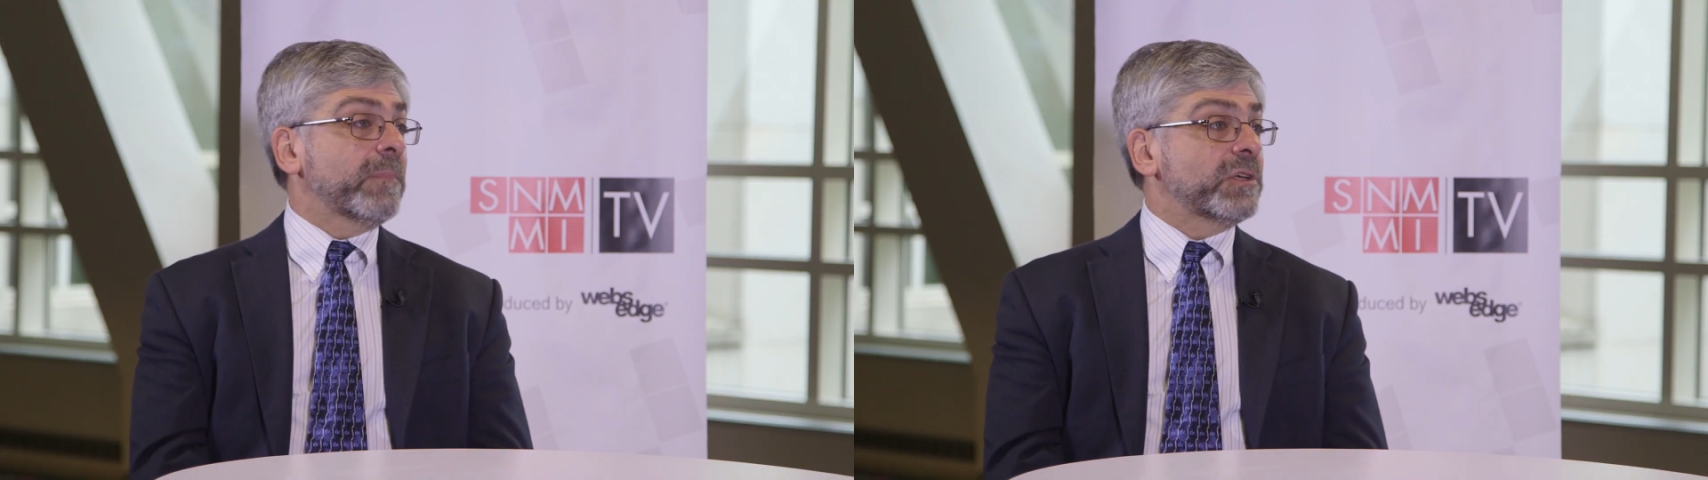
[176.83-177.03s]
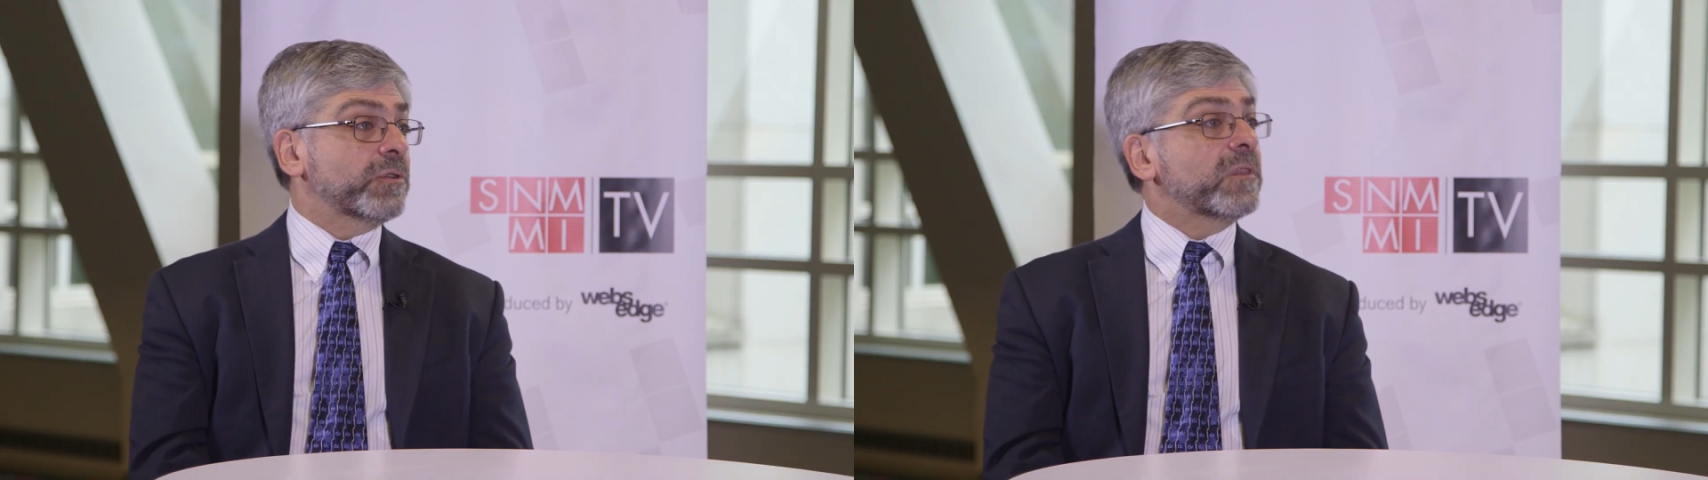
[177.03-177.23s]

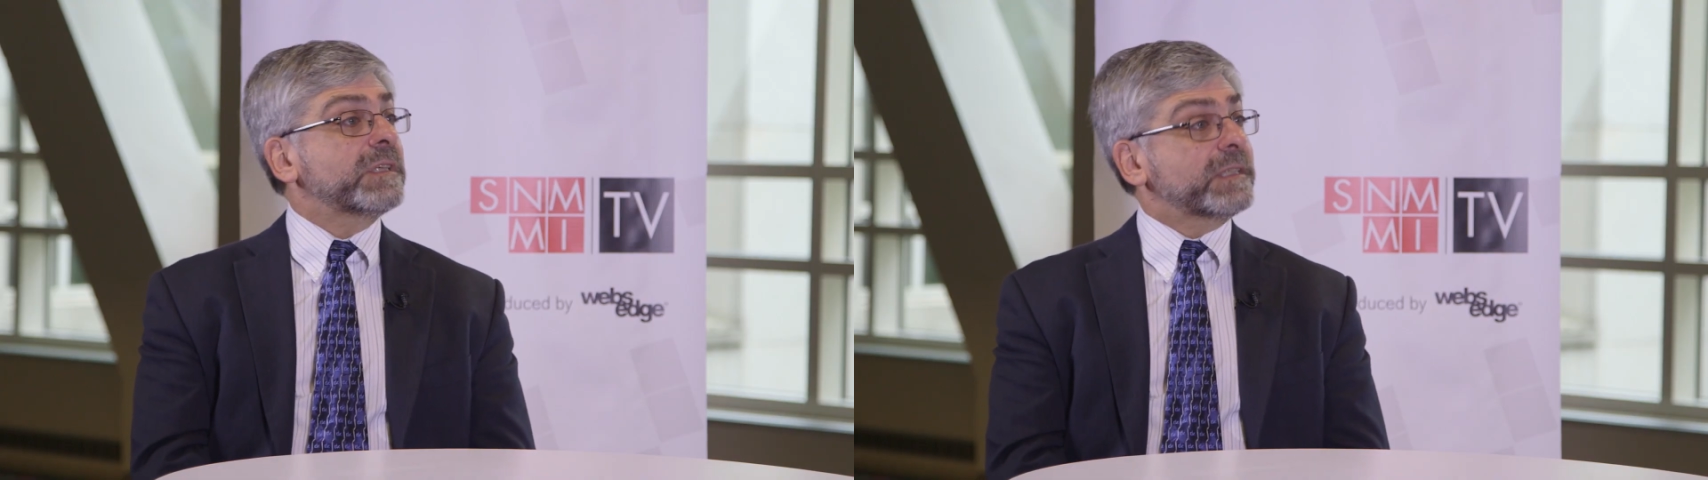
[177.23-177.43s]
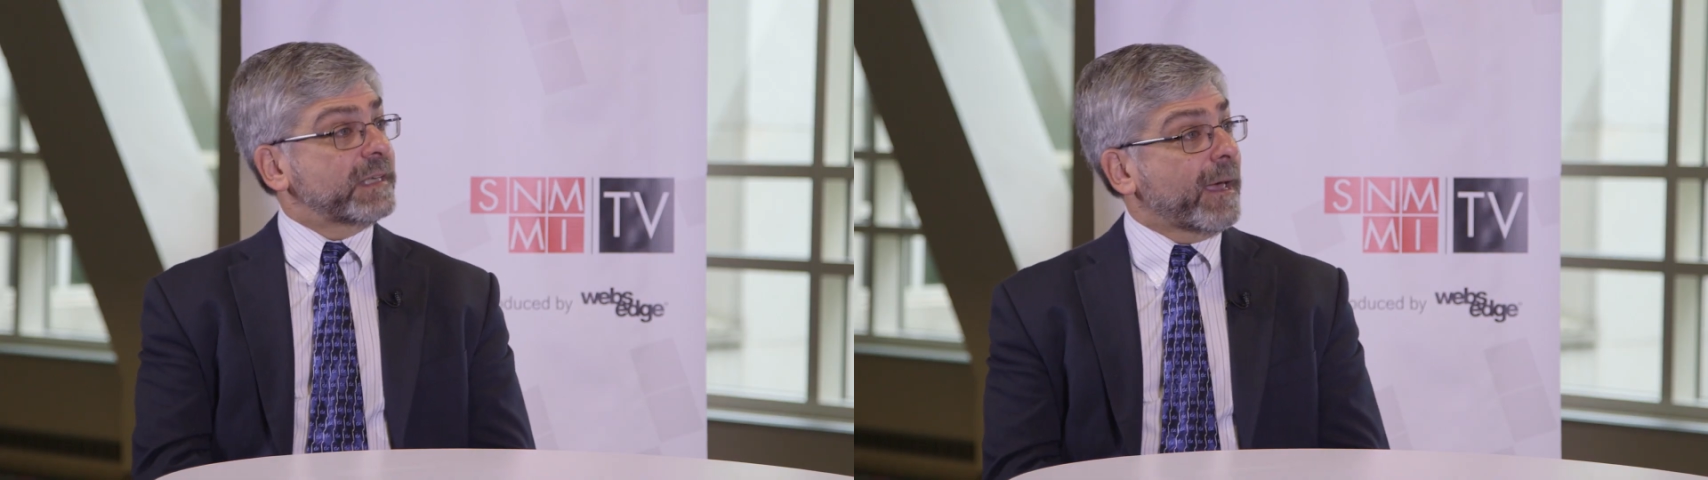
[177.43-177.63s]
measure the
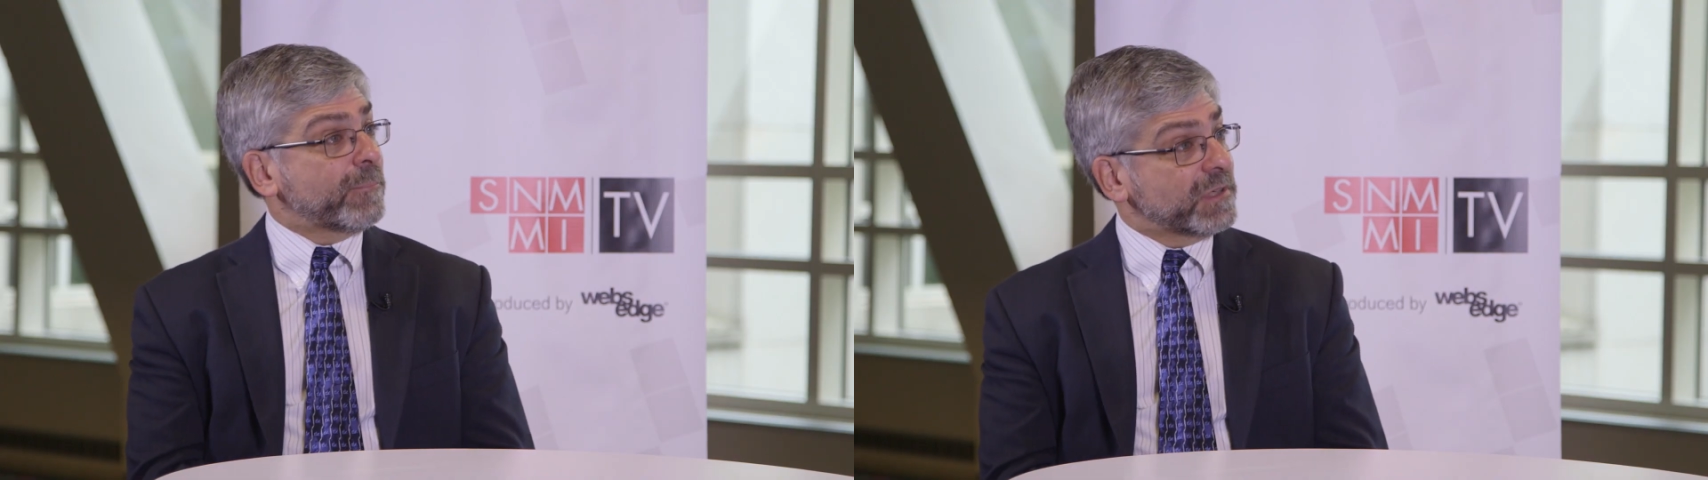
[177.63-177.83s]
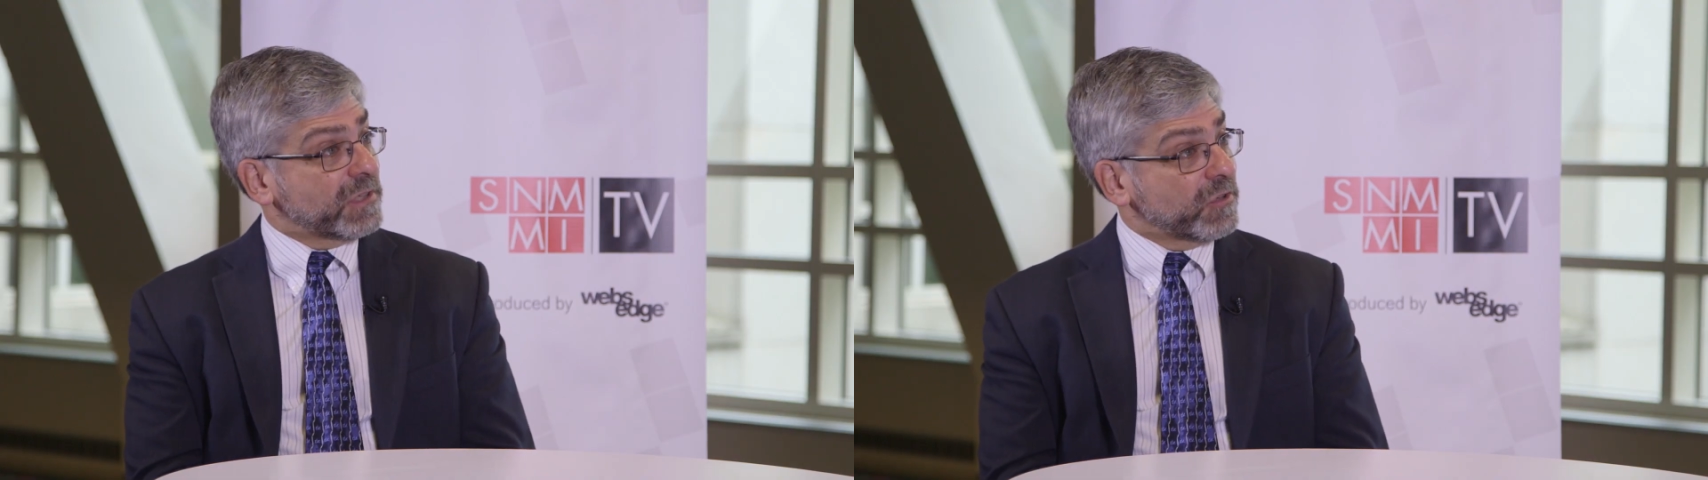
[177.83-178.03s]

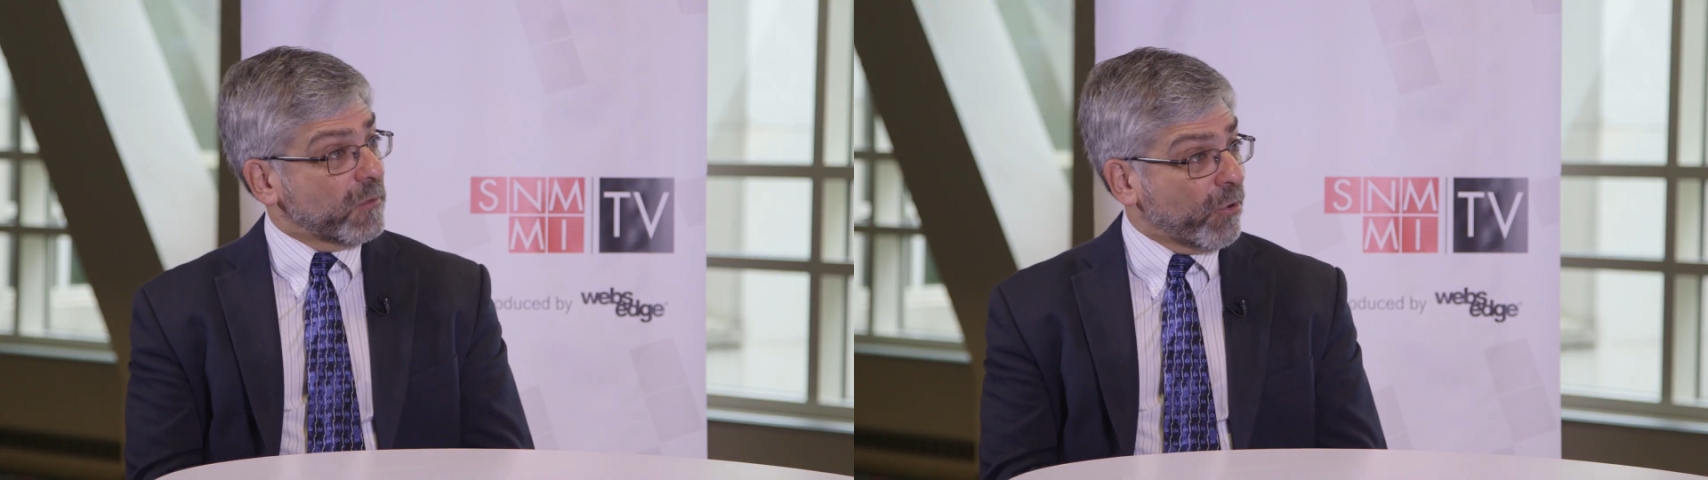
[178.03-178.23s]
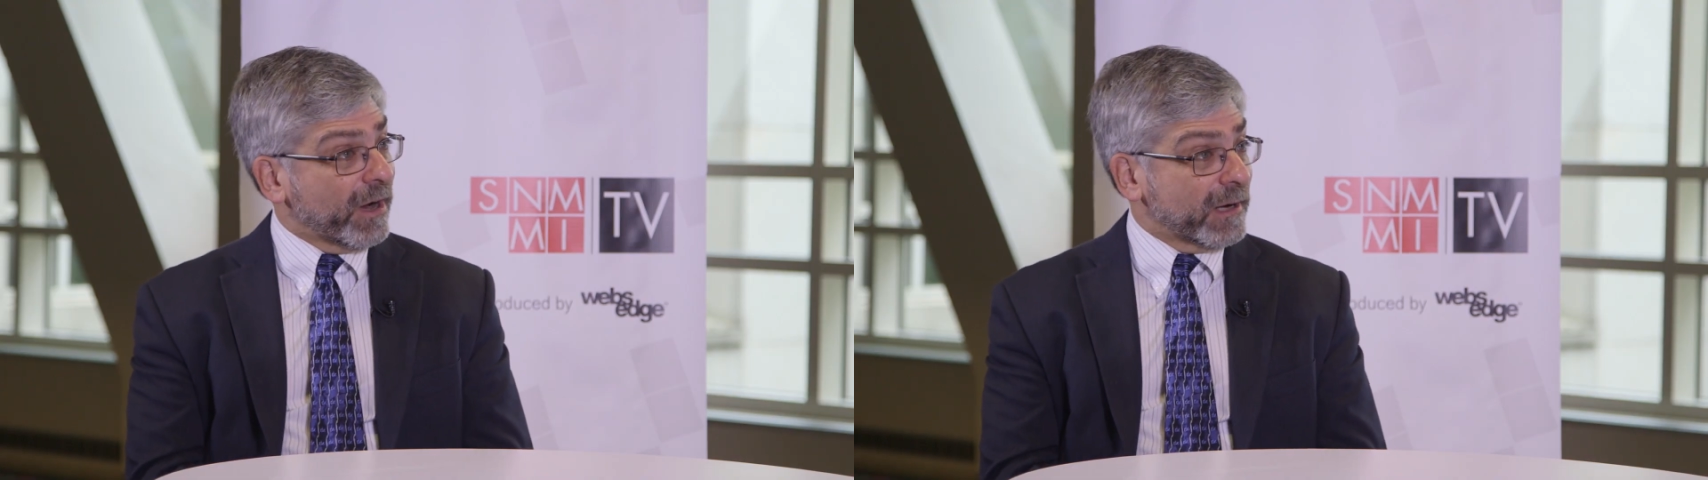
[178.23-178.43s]
synapses in
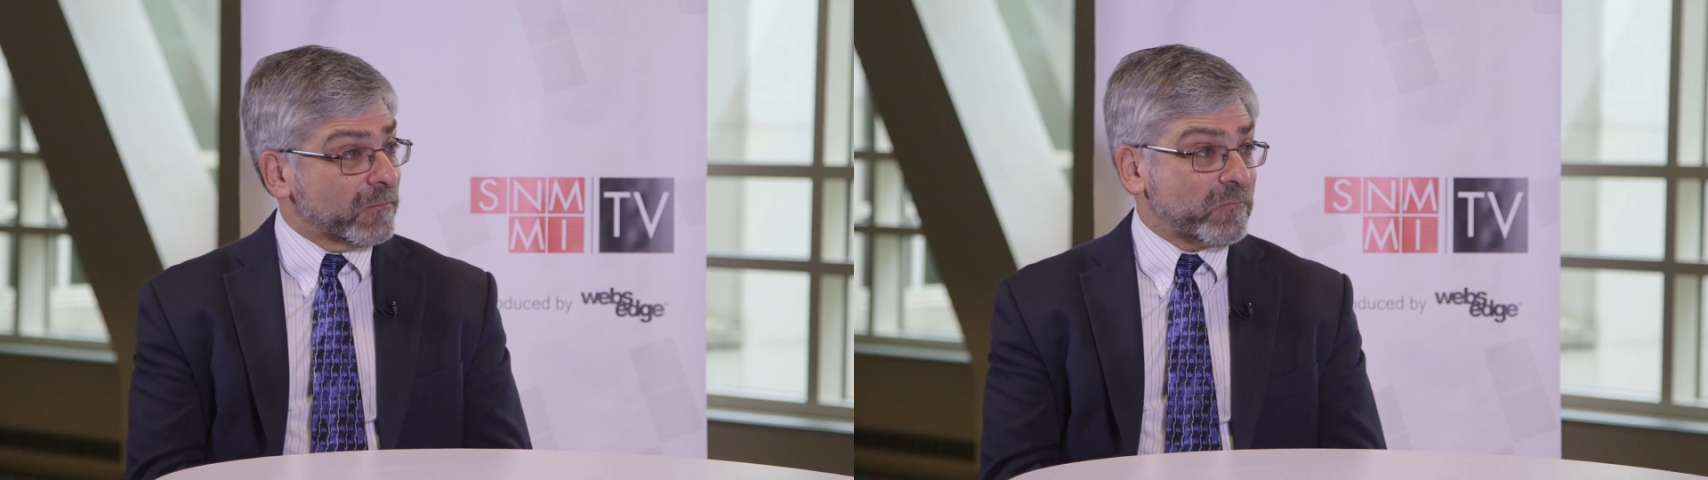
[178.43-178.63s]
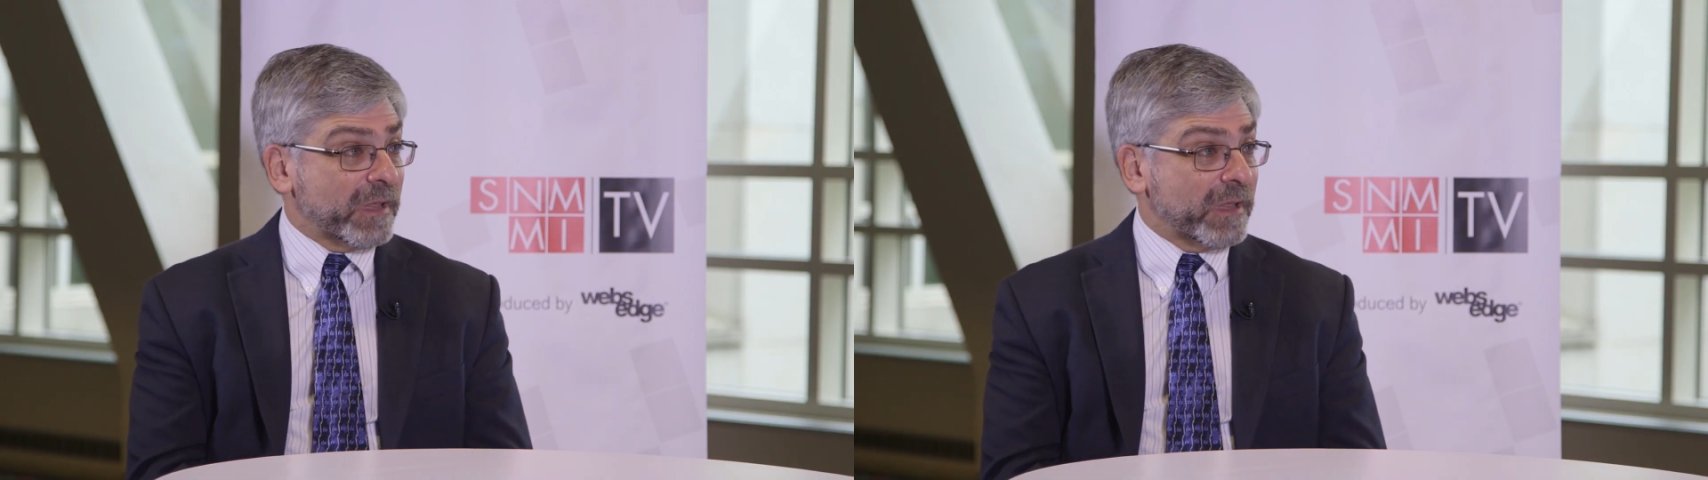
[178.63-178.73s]
your brain.